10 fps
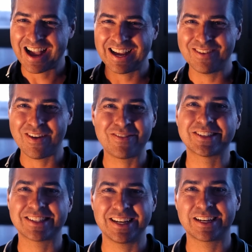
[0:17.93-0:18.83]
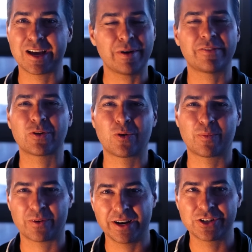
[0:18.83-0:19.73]
I have ever seen come out of a
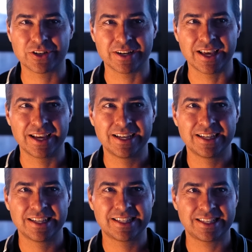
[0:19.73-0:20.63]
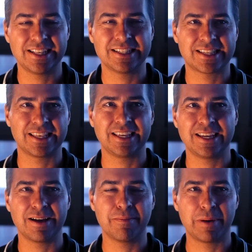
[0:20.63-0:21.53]
corporation since
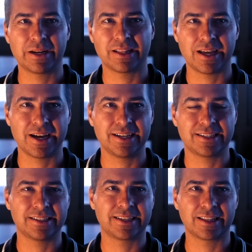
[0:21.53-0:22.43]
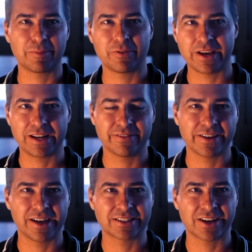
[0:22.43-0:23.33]
the Bud Light Dylan Mulvaney
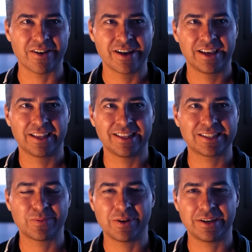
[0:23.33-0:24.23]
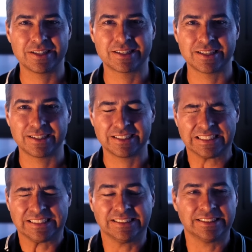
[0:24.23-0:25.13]
fiasco. This was,
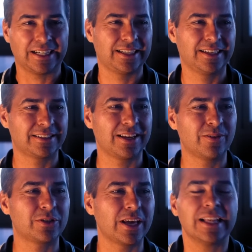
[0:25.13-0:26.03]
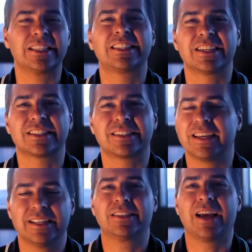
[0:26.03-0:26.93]
ugh, it, it was, it's just,
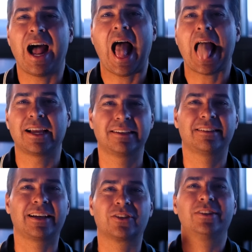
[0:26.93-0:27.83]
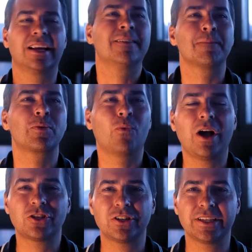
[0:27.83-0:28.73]
it's, ah, I couldn't,
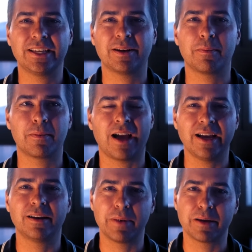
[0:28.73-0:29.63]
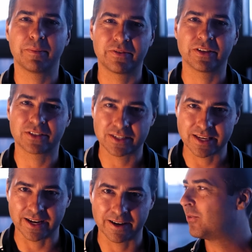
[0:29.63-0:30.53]
watching it kind of made me feel
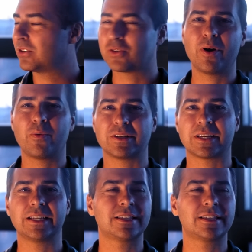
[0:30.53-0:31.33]
sick. So what was it?